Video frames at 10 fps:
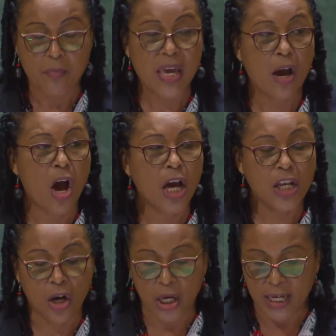be
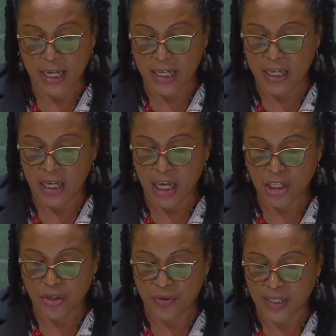honored in the
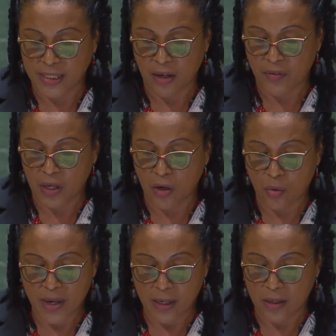interest of the
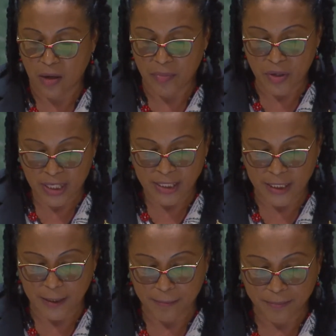global
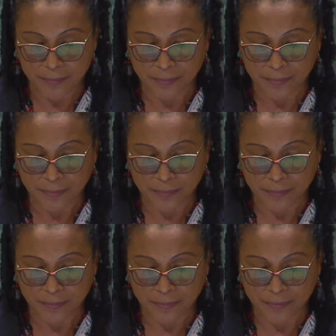community.